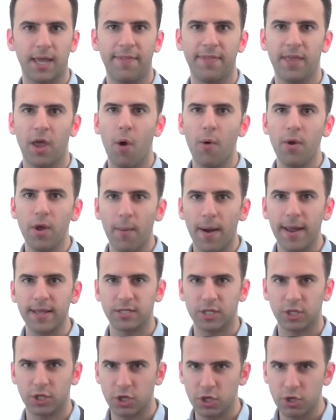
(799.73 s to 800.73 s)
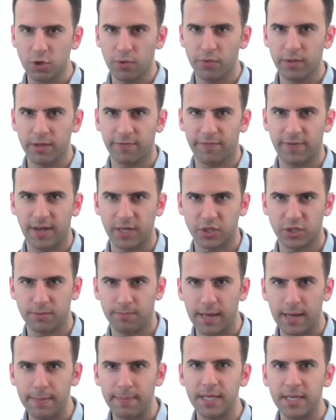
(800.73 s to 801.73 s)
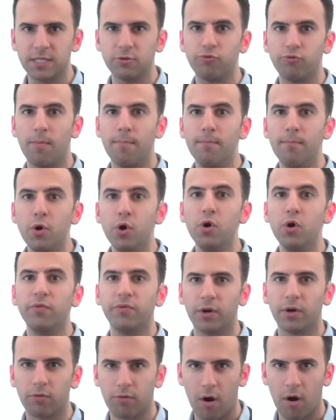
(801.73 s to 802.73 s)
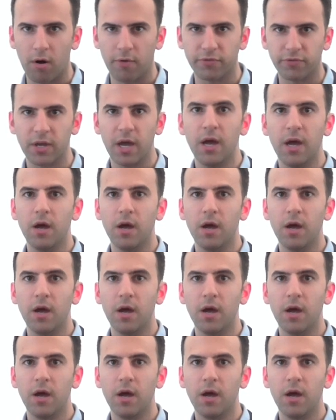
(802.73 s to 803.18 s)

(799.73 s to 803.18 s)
and the only way to cure the infection may be to remove the graft,